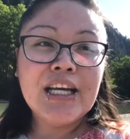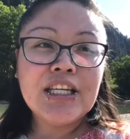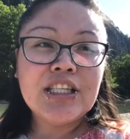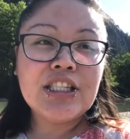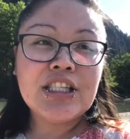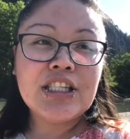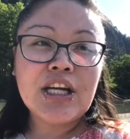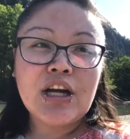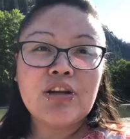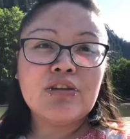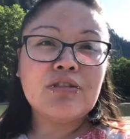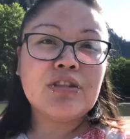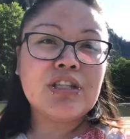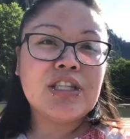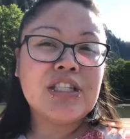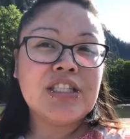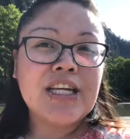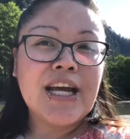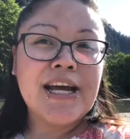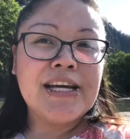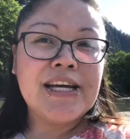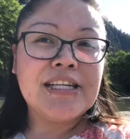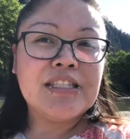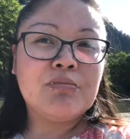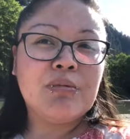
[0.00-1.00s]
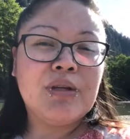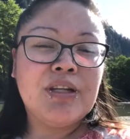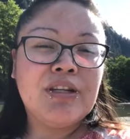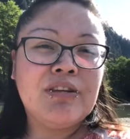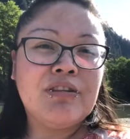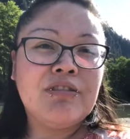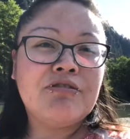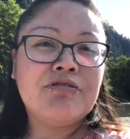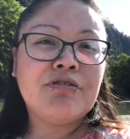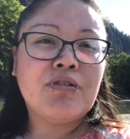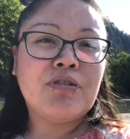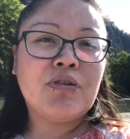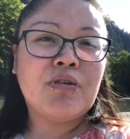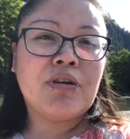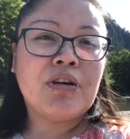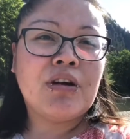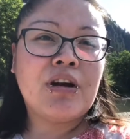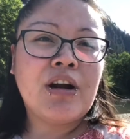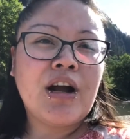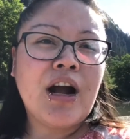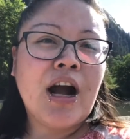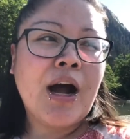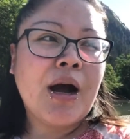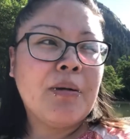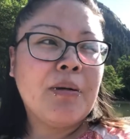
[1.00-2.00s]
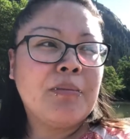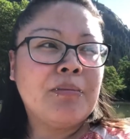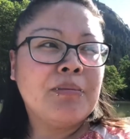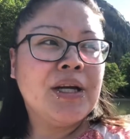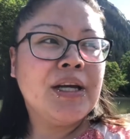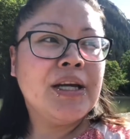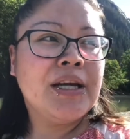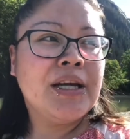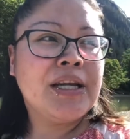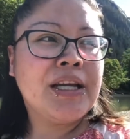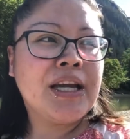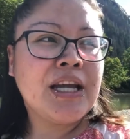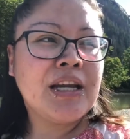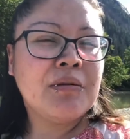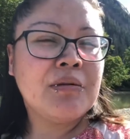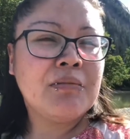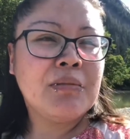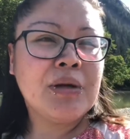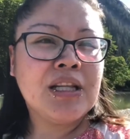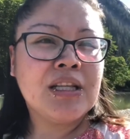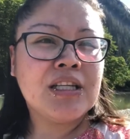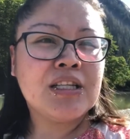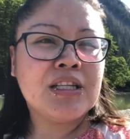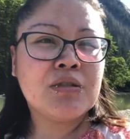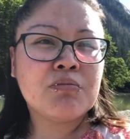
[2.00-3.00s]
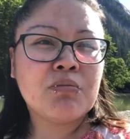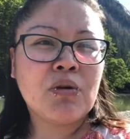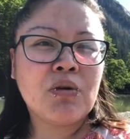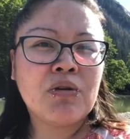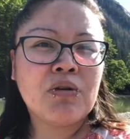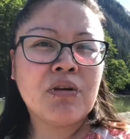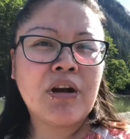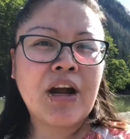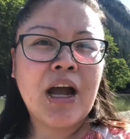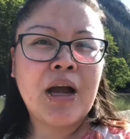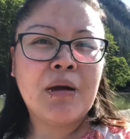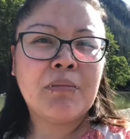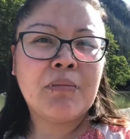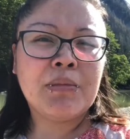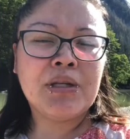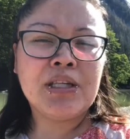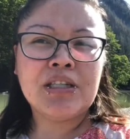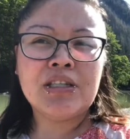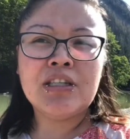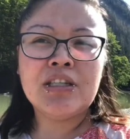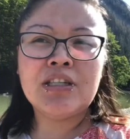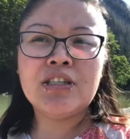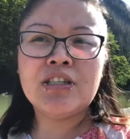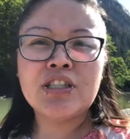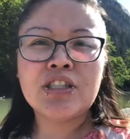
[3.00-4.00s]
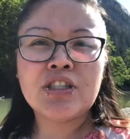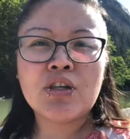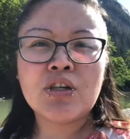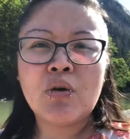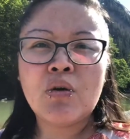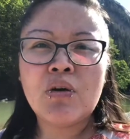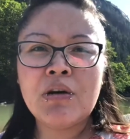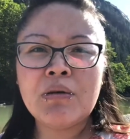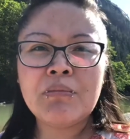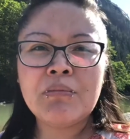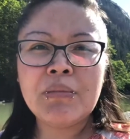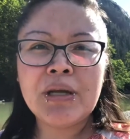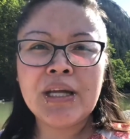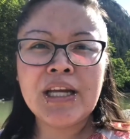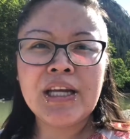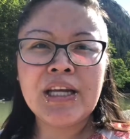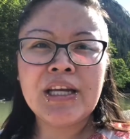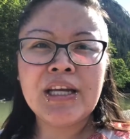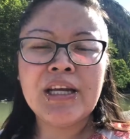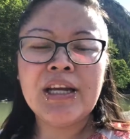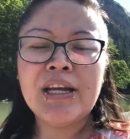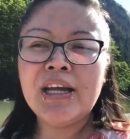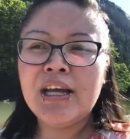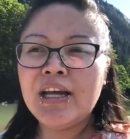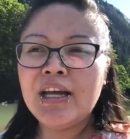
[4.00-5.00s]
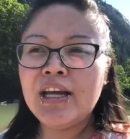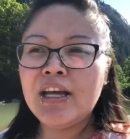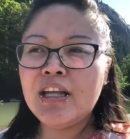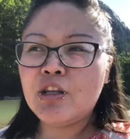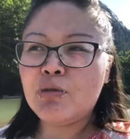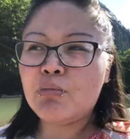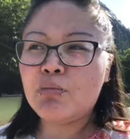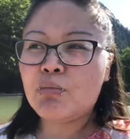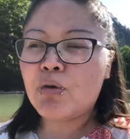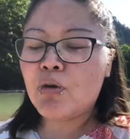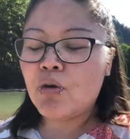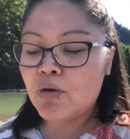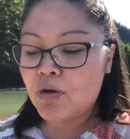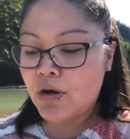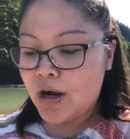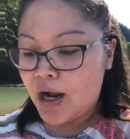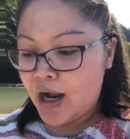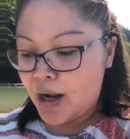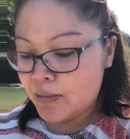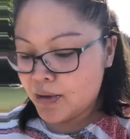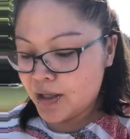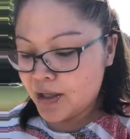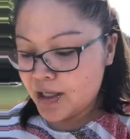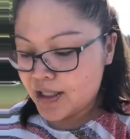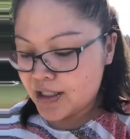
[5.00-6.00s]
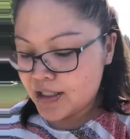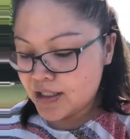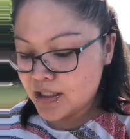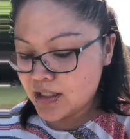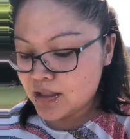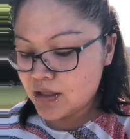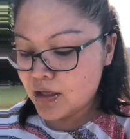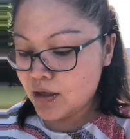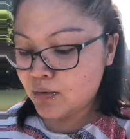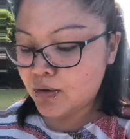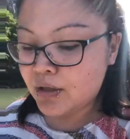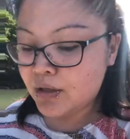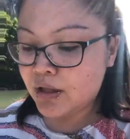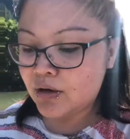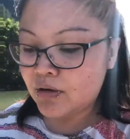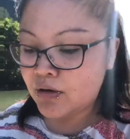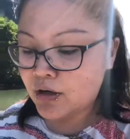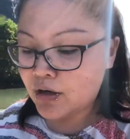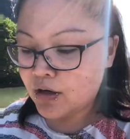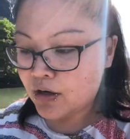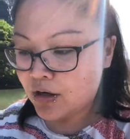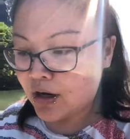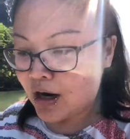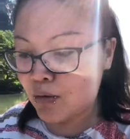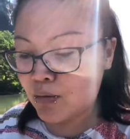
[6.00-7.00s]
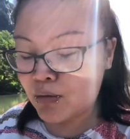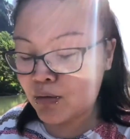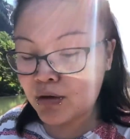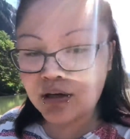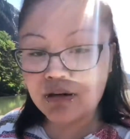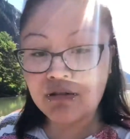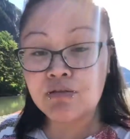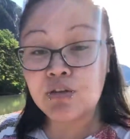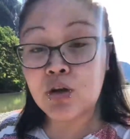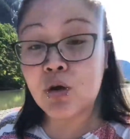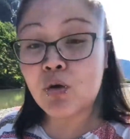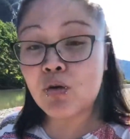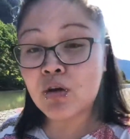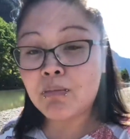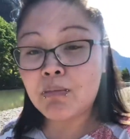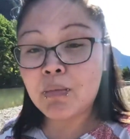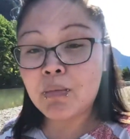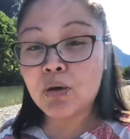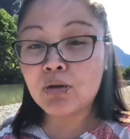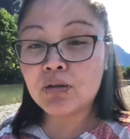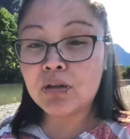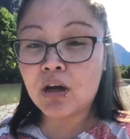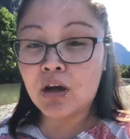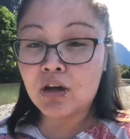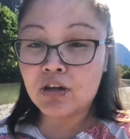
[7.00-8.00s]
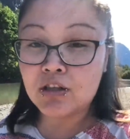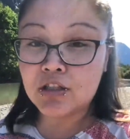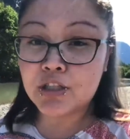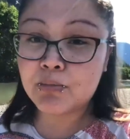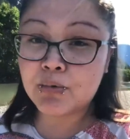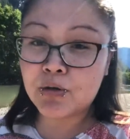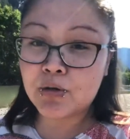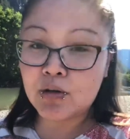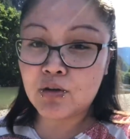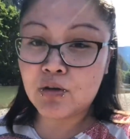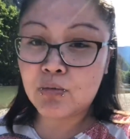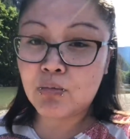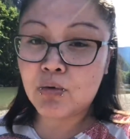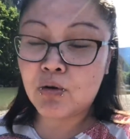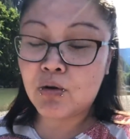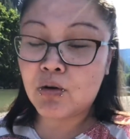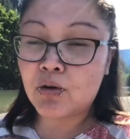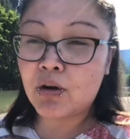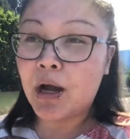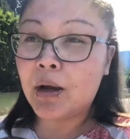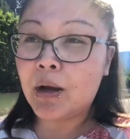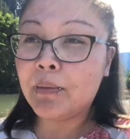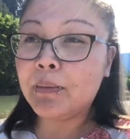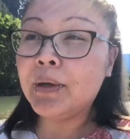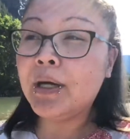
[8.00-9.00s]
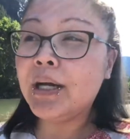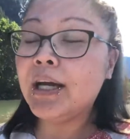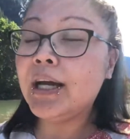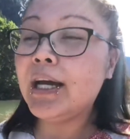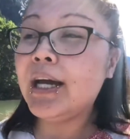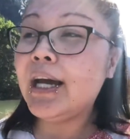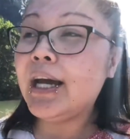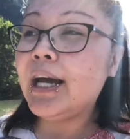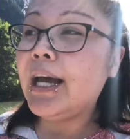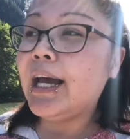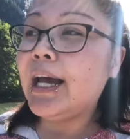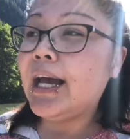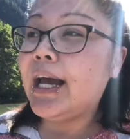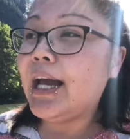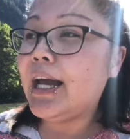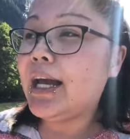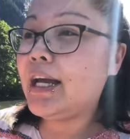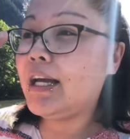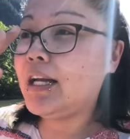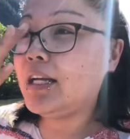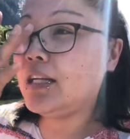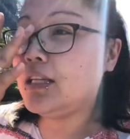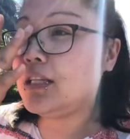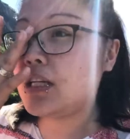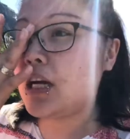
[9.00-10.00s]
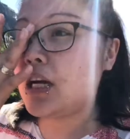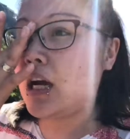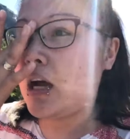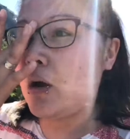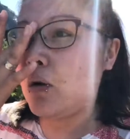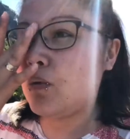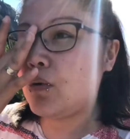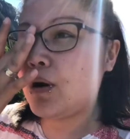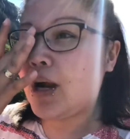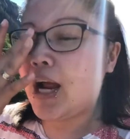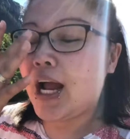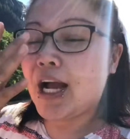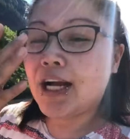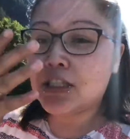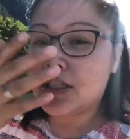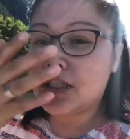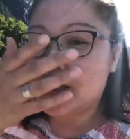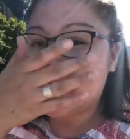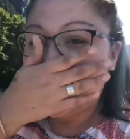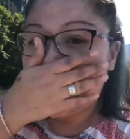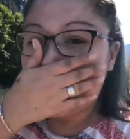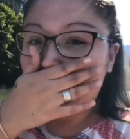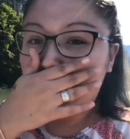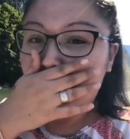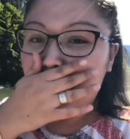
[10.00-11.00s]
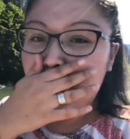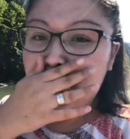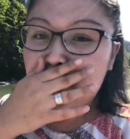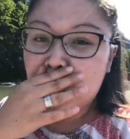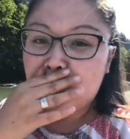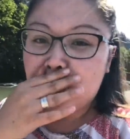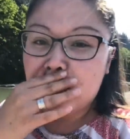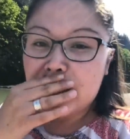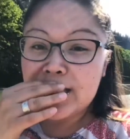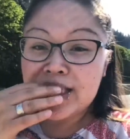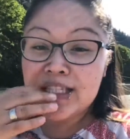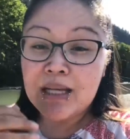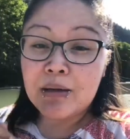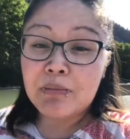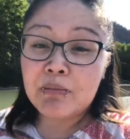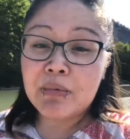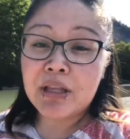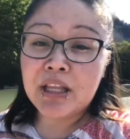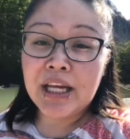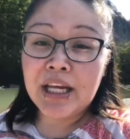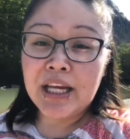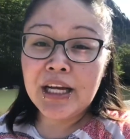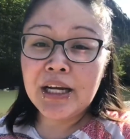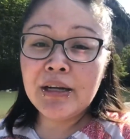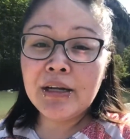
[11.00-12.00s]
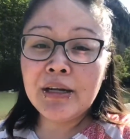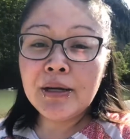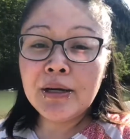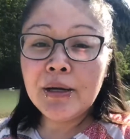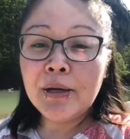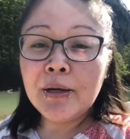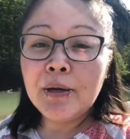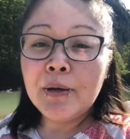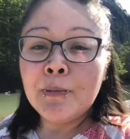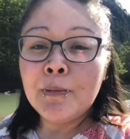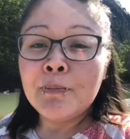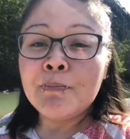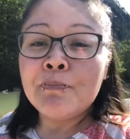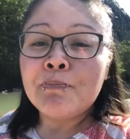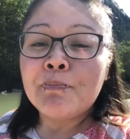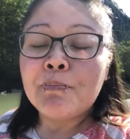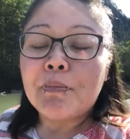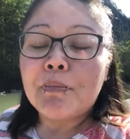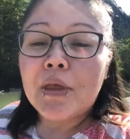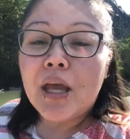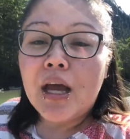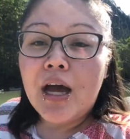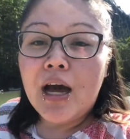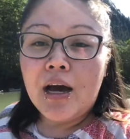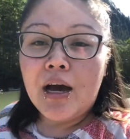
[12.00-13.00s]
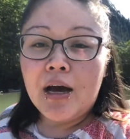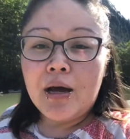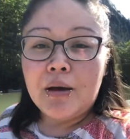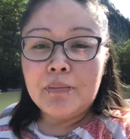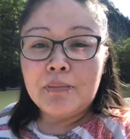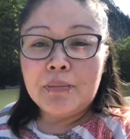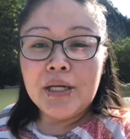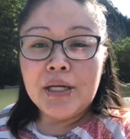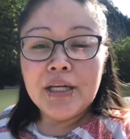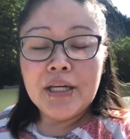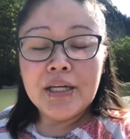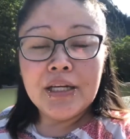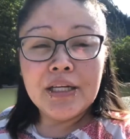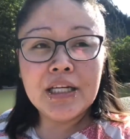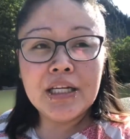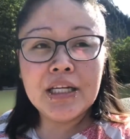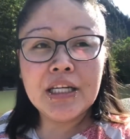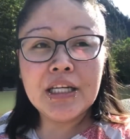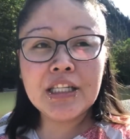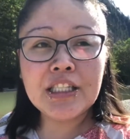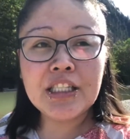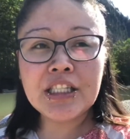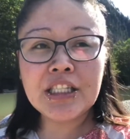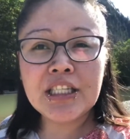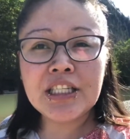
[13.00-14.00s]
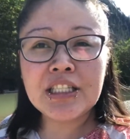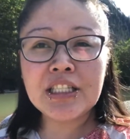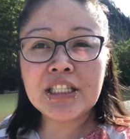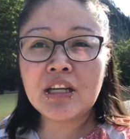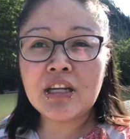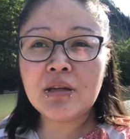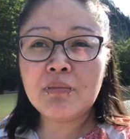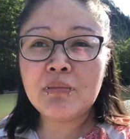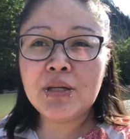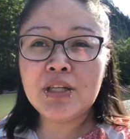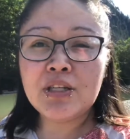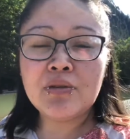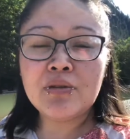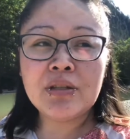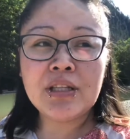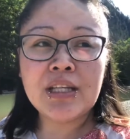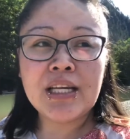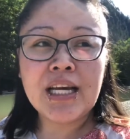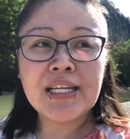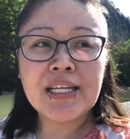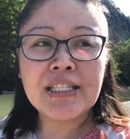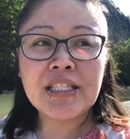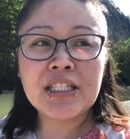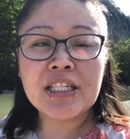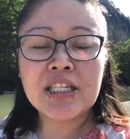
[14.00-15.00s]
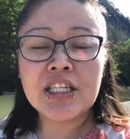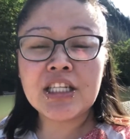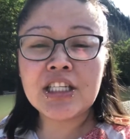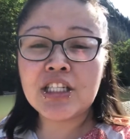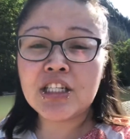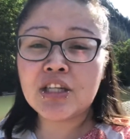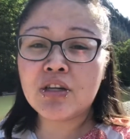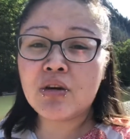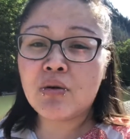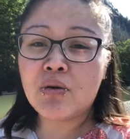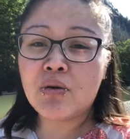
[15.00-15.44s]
shout out to Jasmine for um, getting me in this program and showing me the program because without her, I wouldn't have known about the entrepreneur program. And uh, we're actually going to be doing the same thing. Um, she's going to be doing the esthetician